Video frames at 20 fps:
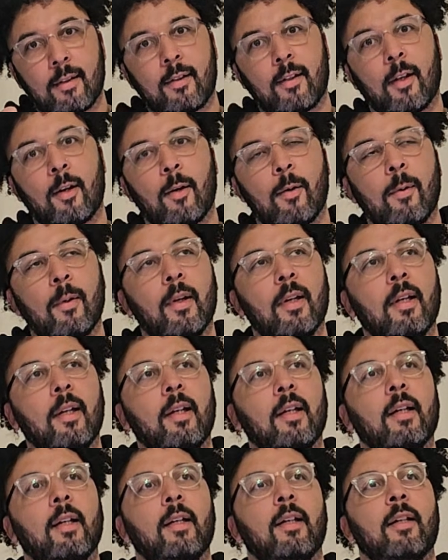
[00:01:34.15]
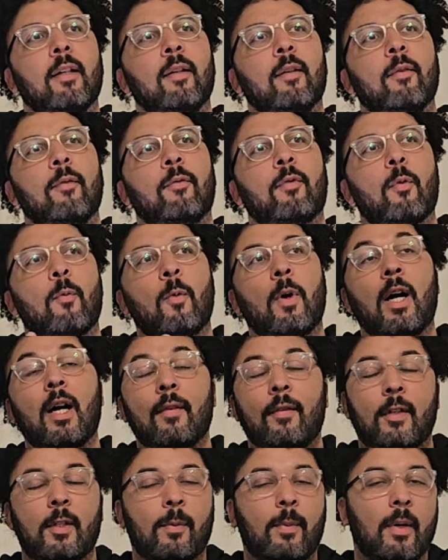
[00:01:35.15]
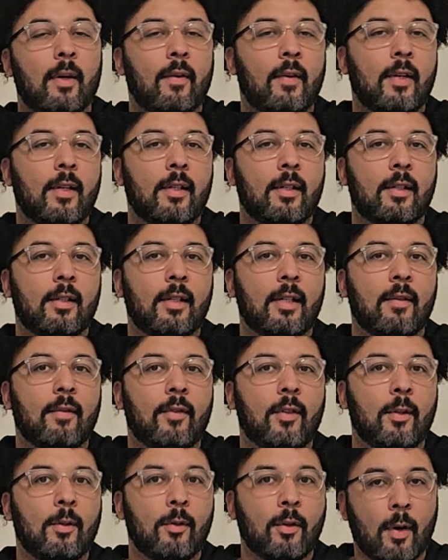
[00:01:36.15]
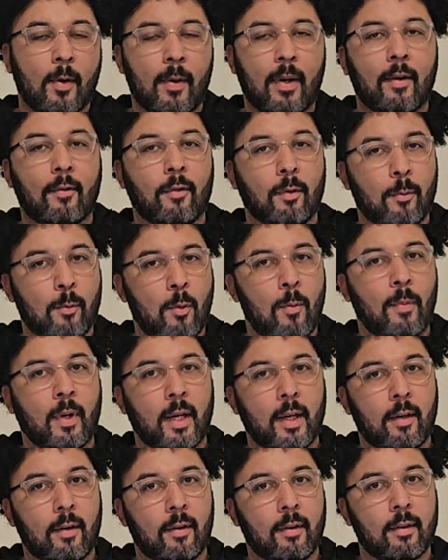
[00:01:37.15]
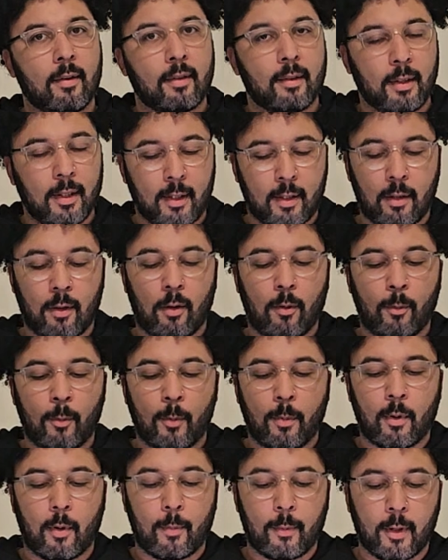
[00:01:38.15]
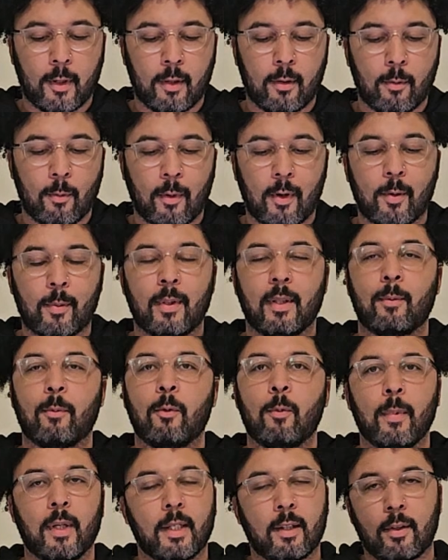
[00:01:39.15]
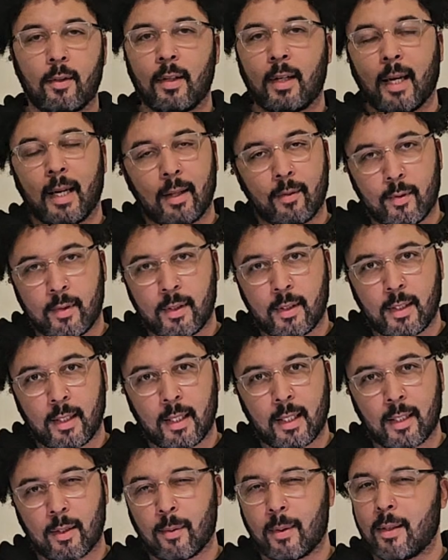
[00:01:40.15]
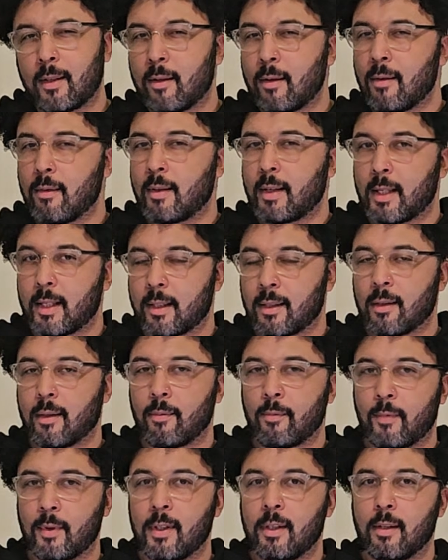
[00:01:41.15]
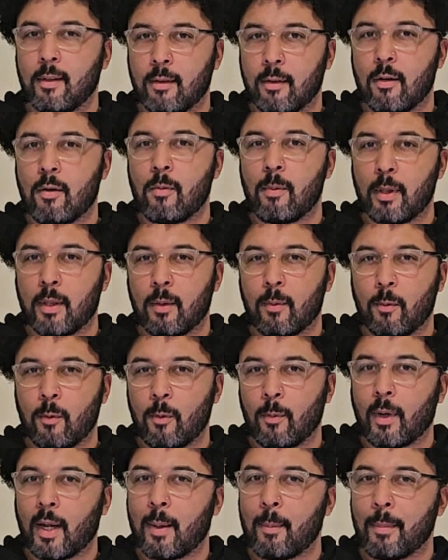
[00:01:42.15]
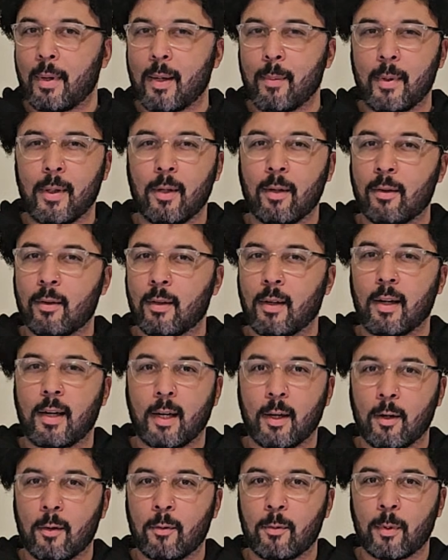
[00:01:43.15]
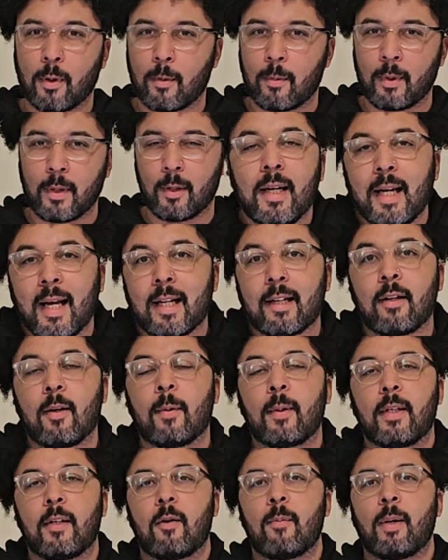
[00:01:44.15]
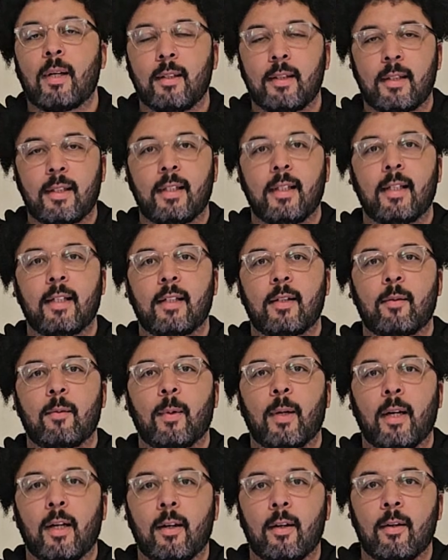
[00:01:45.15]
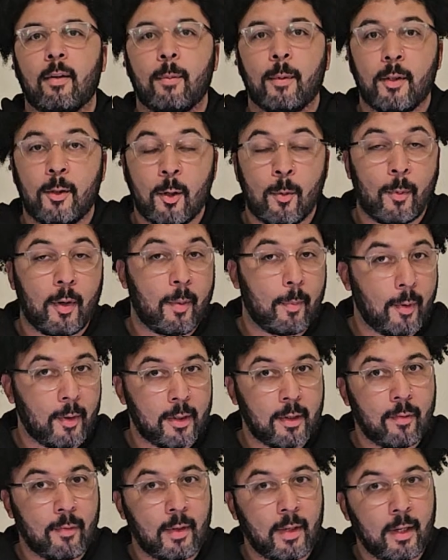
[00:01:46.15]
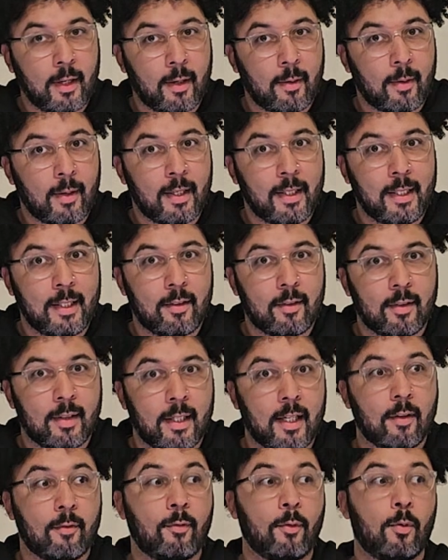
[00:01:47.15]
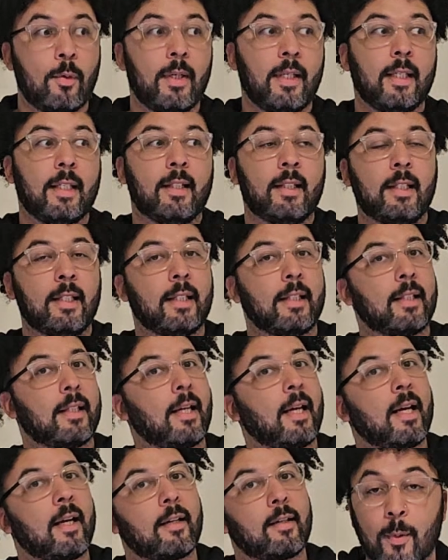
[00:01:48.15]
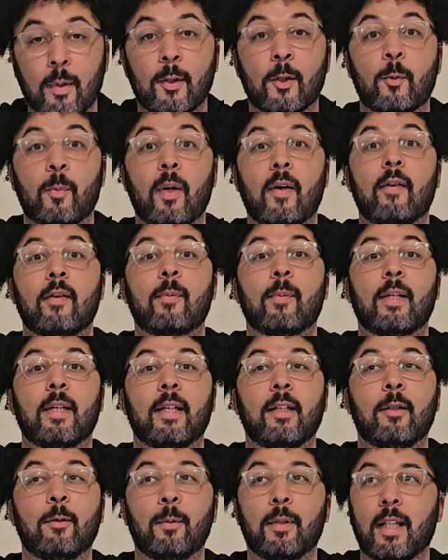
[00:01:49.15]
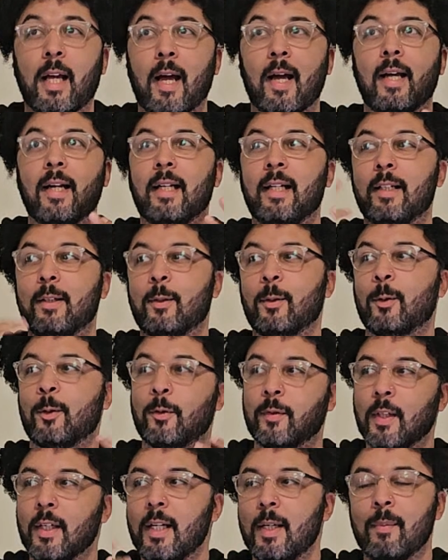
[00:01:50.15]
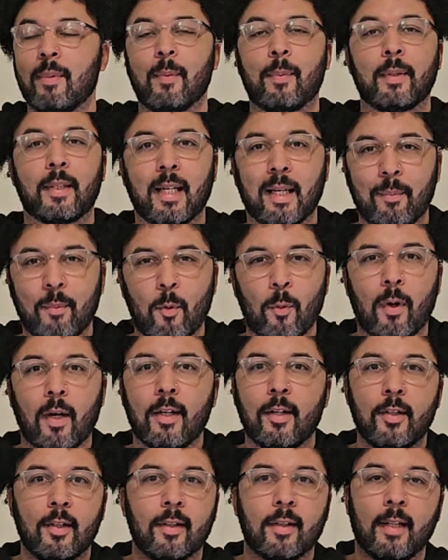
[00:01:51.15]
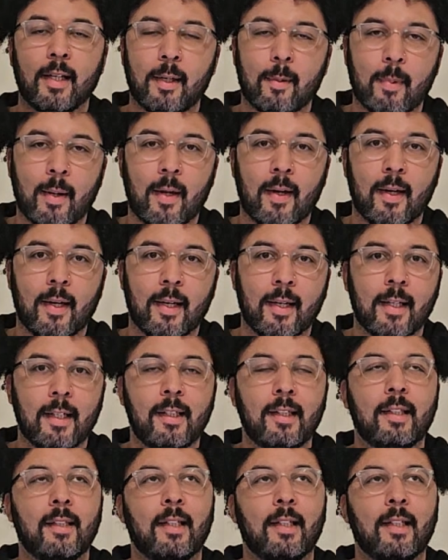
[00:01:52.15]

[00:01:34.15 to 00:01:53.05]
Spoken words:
So from what I've experienced, if you don't have the warm light on, it's a lot more prominent, whereas when the warm light's on, you can't even see it. So I do think it's something to do with the warm light maybe not turning off properly. I had no idea about this glitch when I was doing my unboxing video. I literally avoided the internet. I just wanted to experience my Kindle without any sort of people telling me what I should think about it.